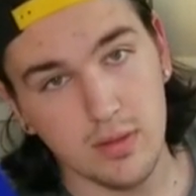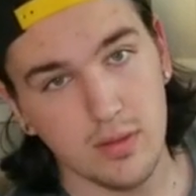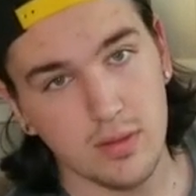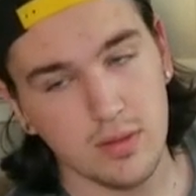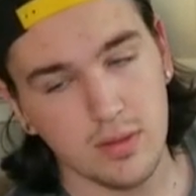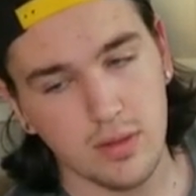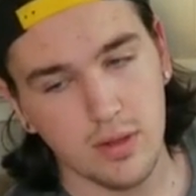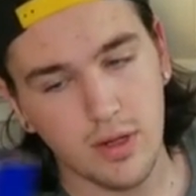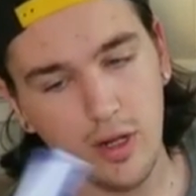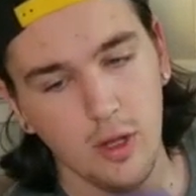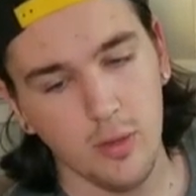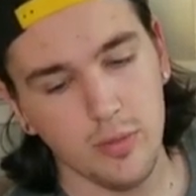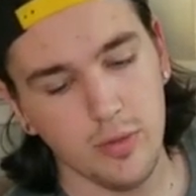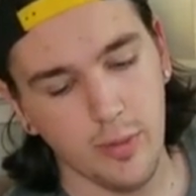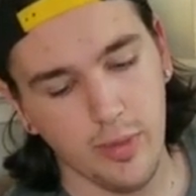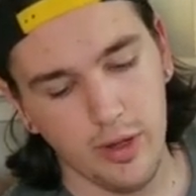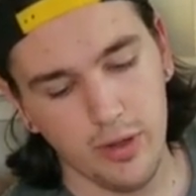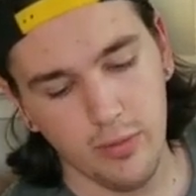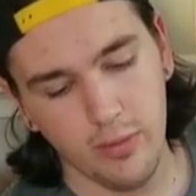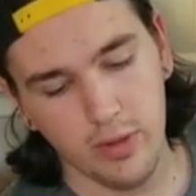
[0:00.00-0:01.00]
could help no
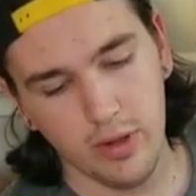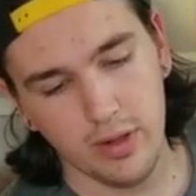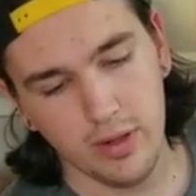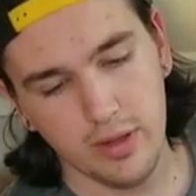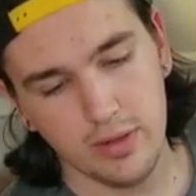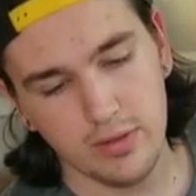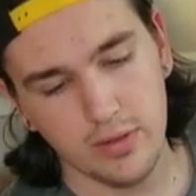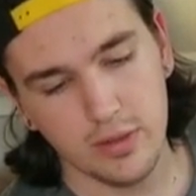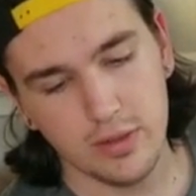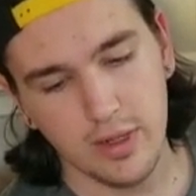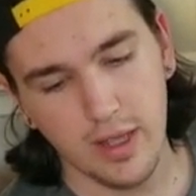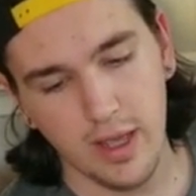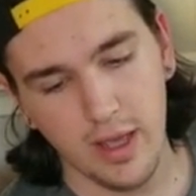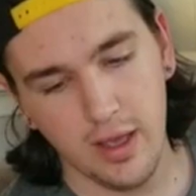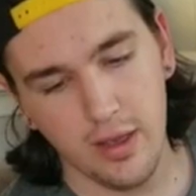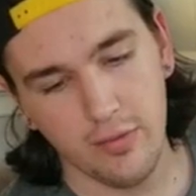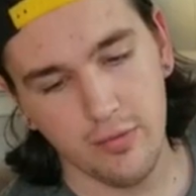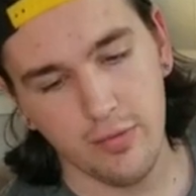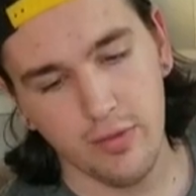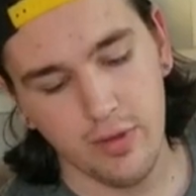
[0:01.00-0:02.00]
matter what. It's good to
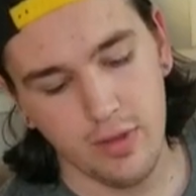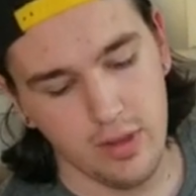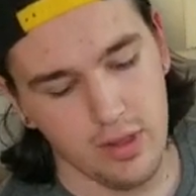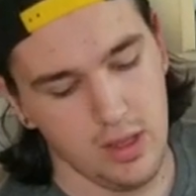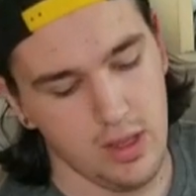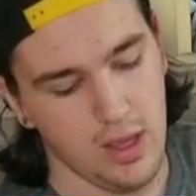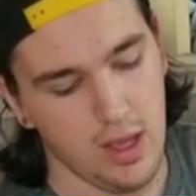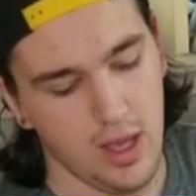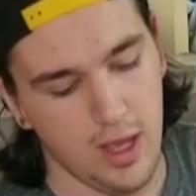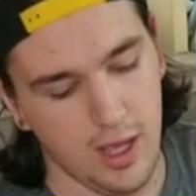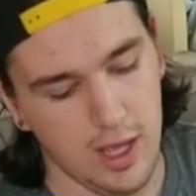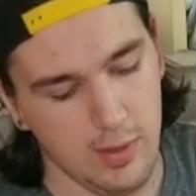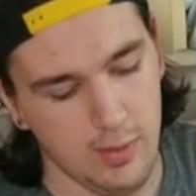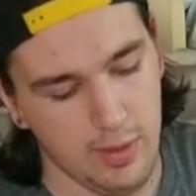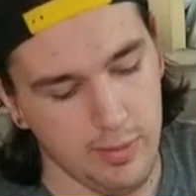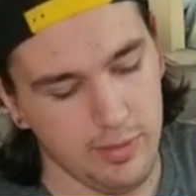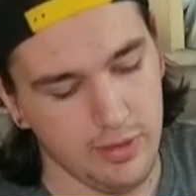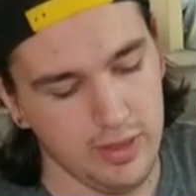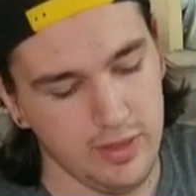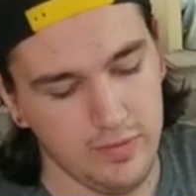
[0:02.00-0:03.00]
have. I
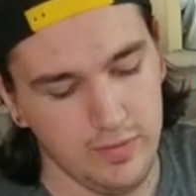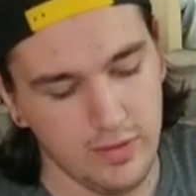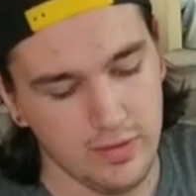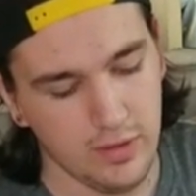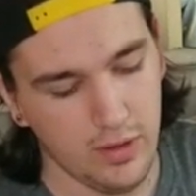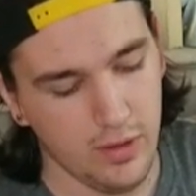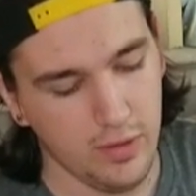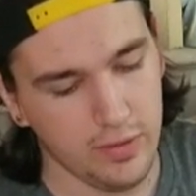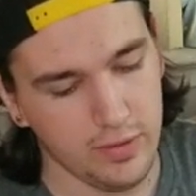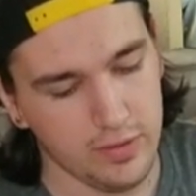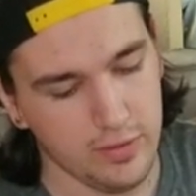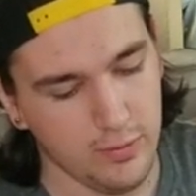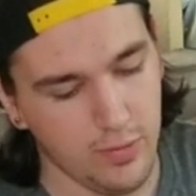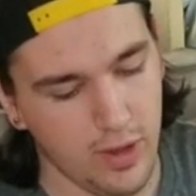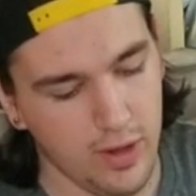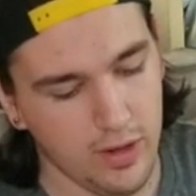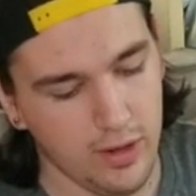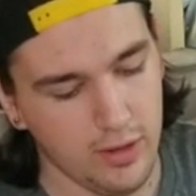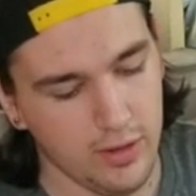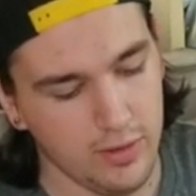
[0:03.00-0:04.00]
believe these all
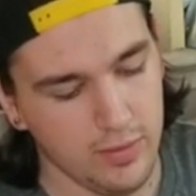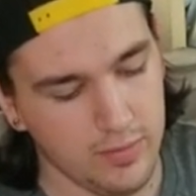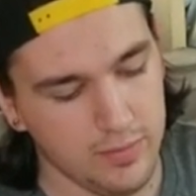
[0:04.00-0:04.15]
expire